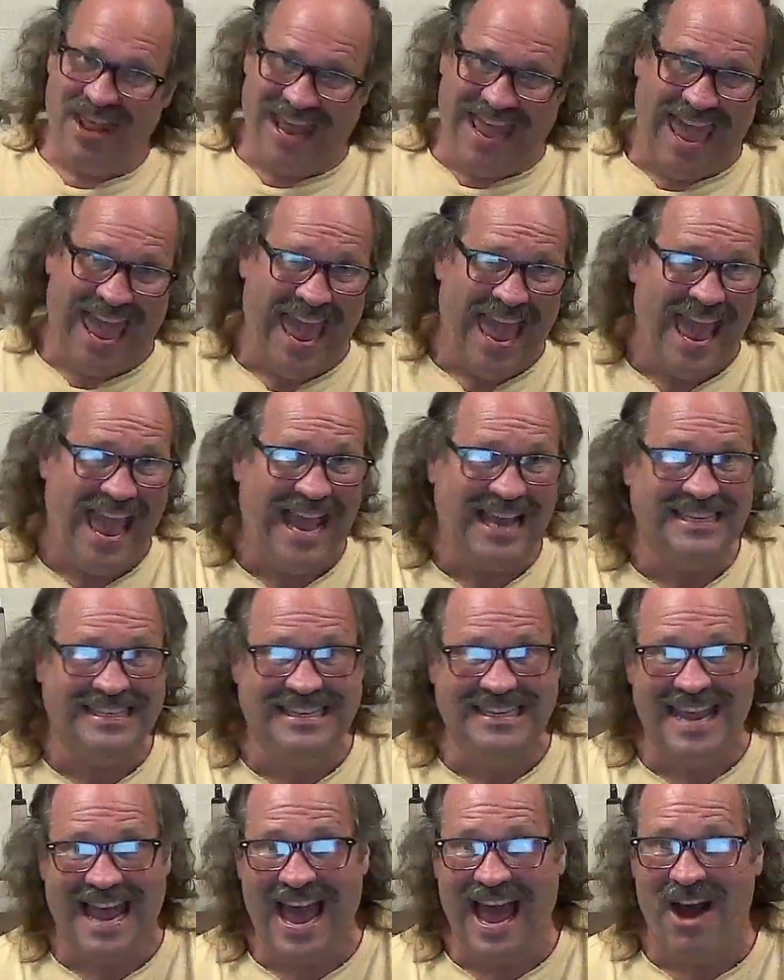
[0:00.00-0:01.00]
that
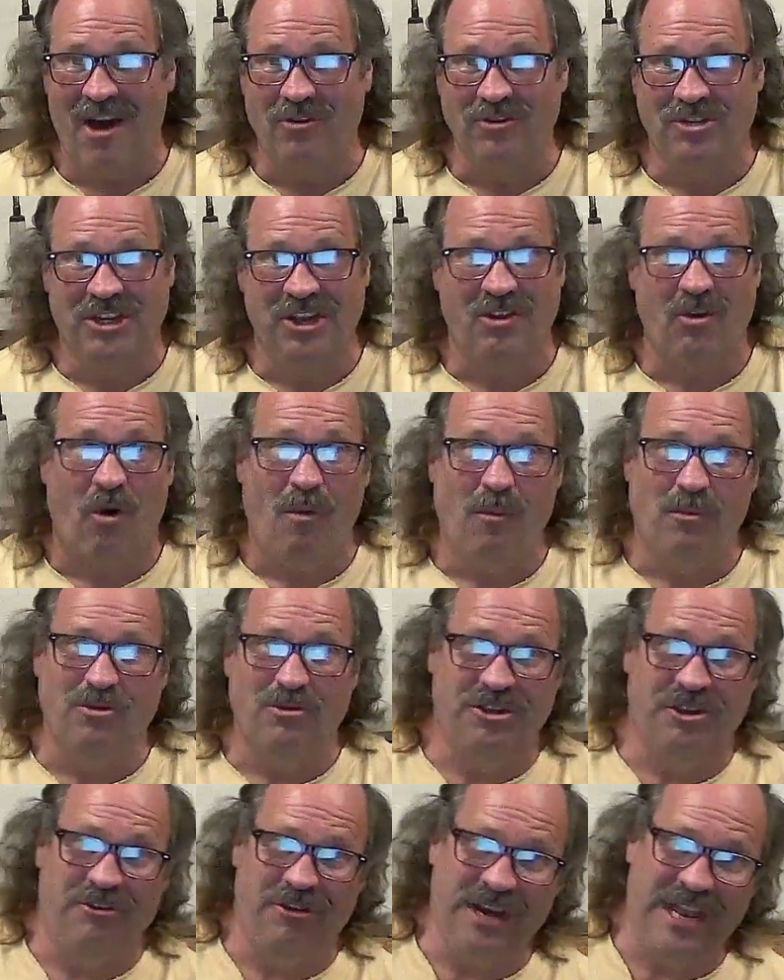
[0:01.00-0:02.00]
hangs down to
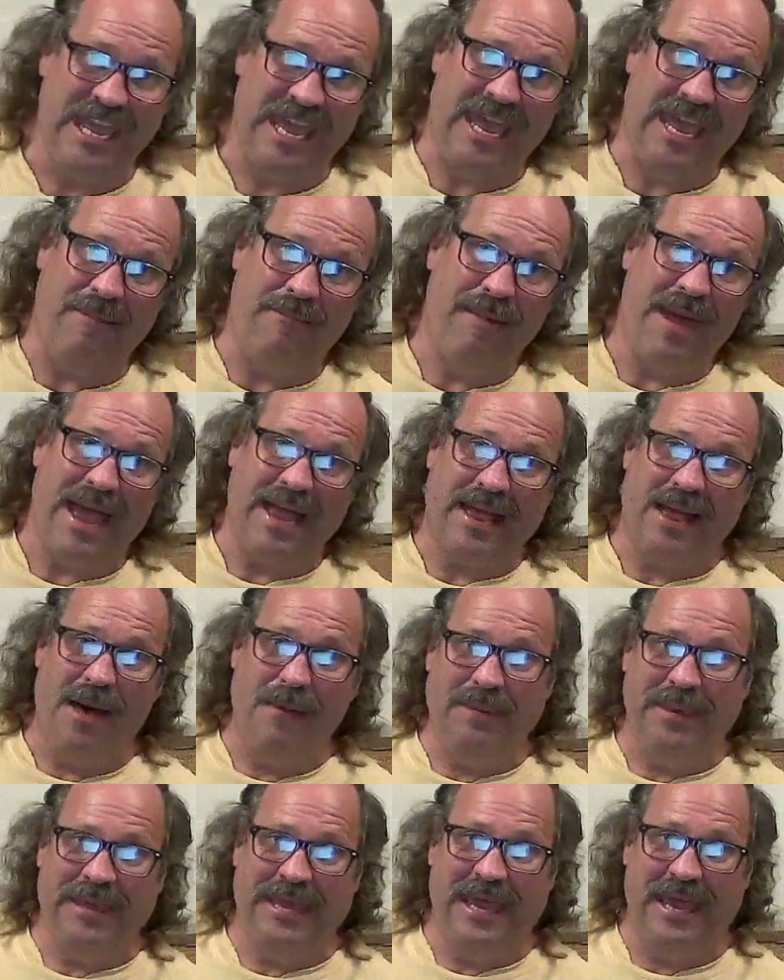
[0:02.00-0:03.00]
almost their knee and
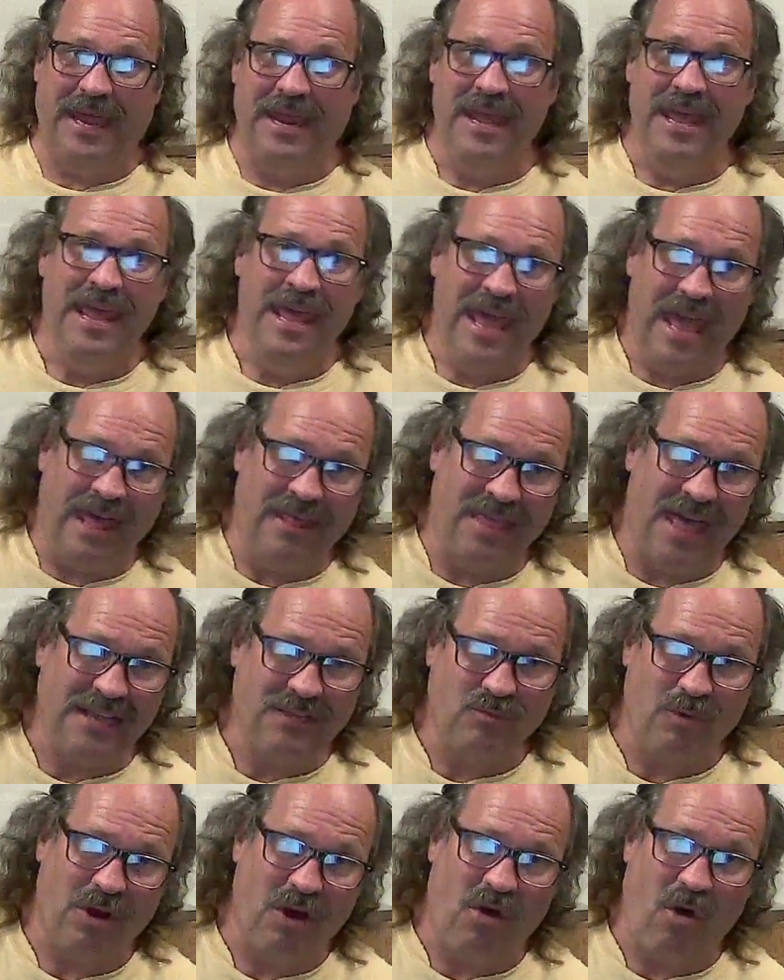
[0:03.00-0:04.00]
back up again,
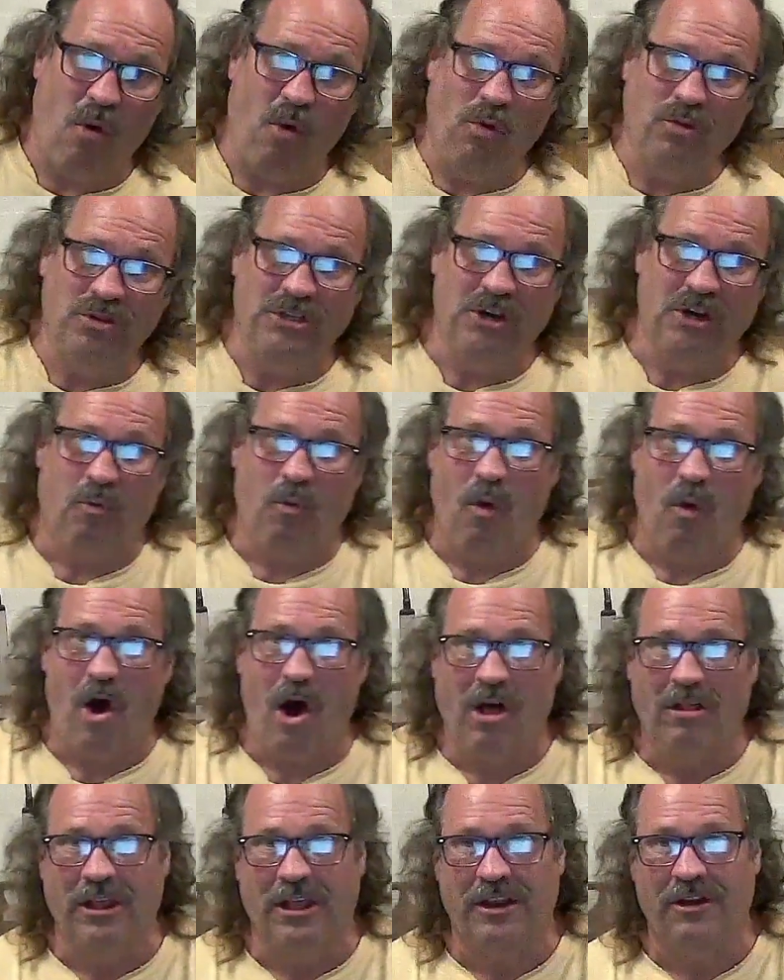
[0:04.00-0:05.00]
and that's what holds their
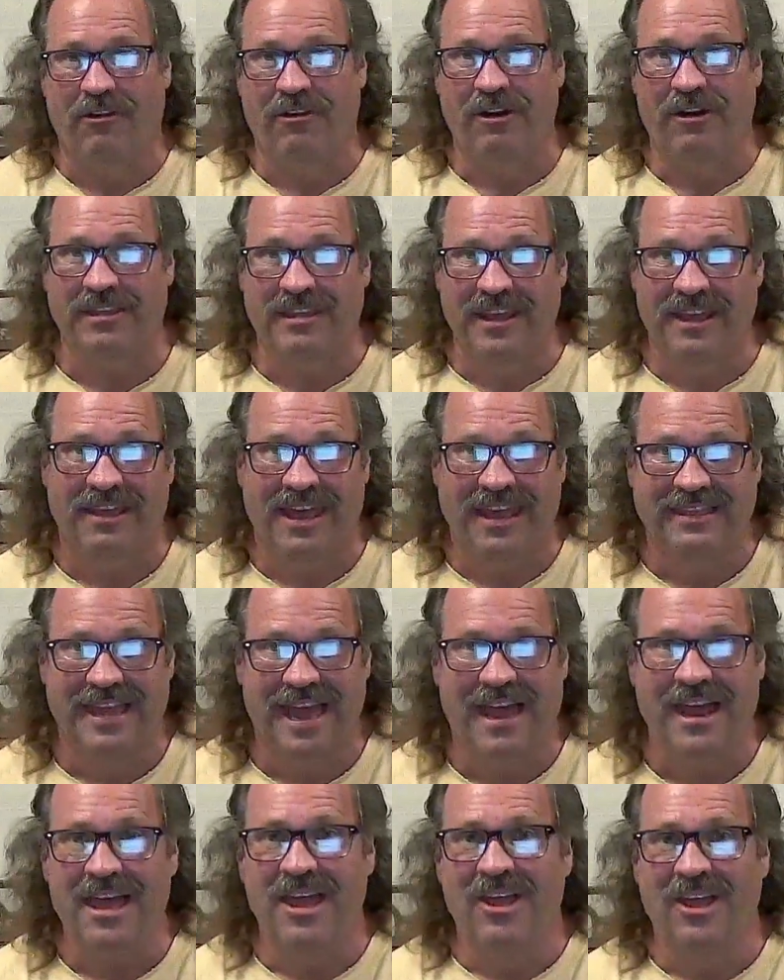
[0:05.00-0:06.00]
wallet or anything
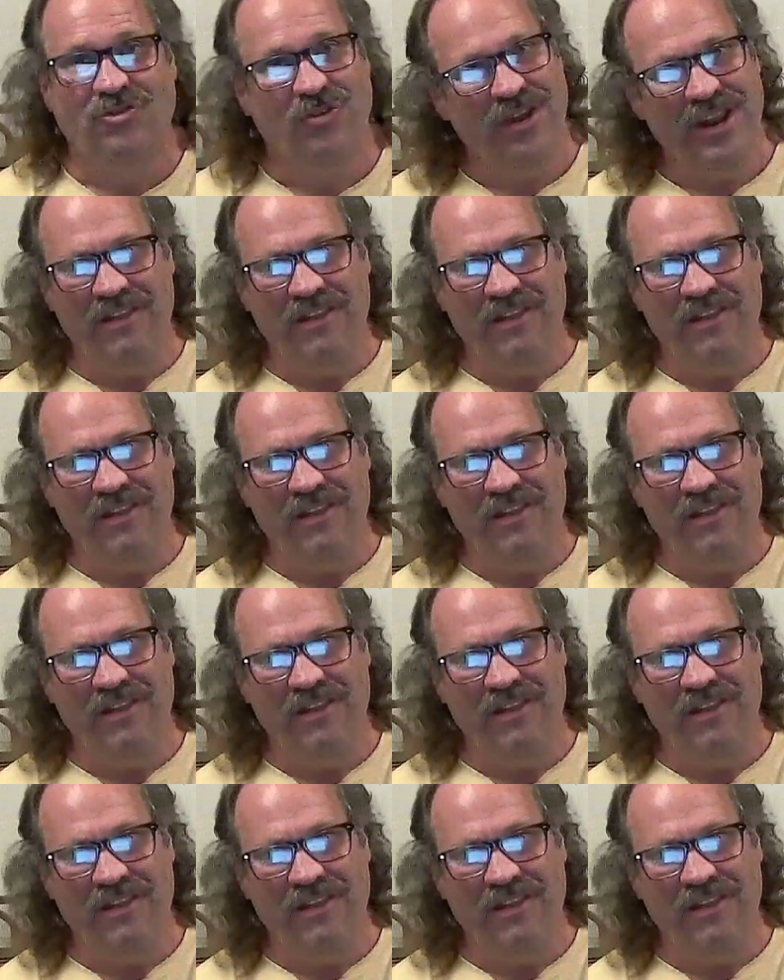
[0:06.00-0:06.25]
like that.